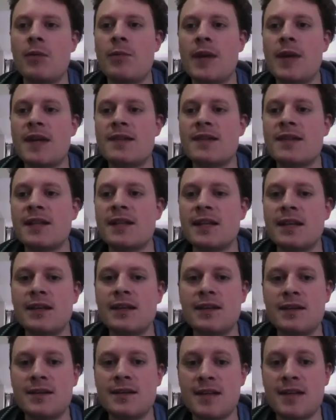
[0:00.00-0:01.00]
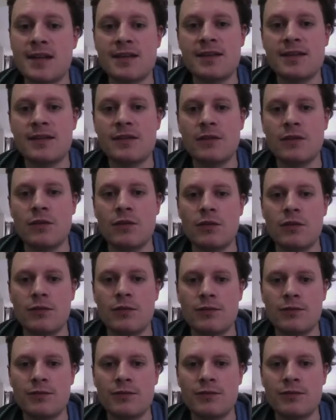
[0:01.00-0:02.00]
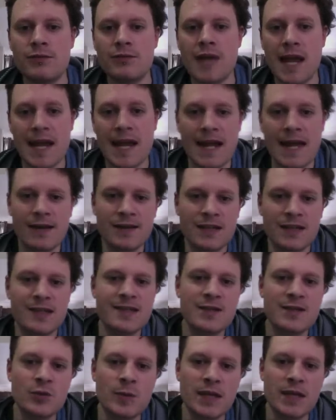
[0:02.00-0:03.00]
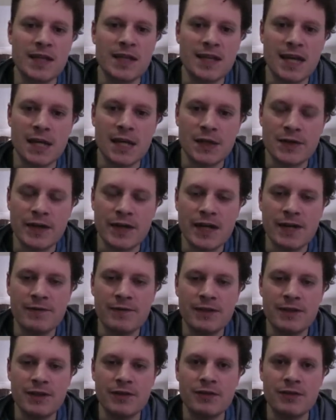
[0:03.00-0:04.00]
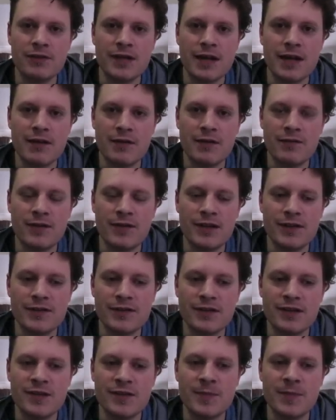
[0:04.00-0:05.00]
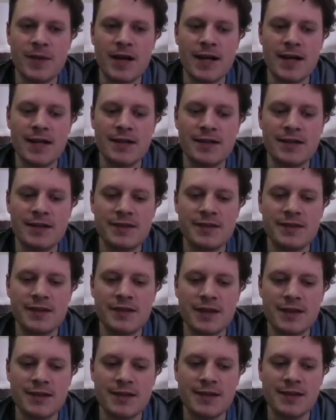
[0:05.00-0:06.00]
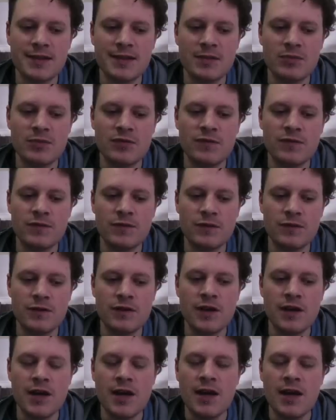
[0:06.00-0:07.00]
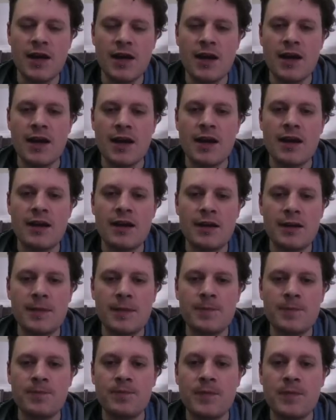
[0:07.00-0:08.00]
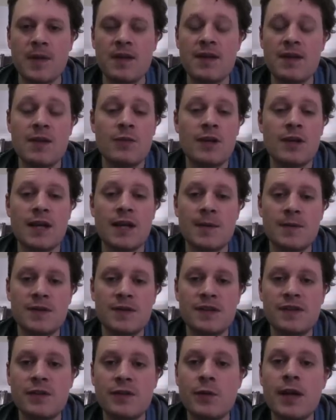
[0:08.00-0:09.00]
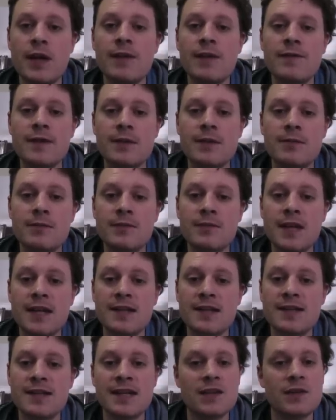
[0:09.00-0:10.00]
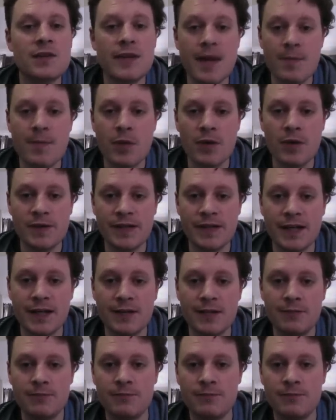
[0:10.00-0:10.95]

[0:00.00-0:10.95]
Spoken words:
basically says you're allowed to still be in the country after your current visa expires, as I said before. And then what happens is you wait for them, they send you that postcard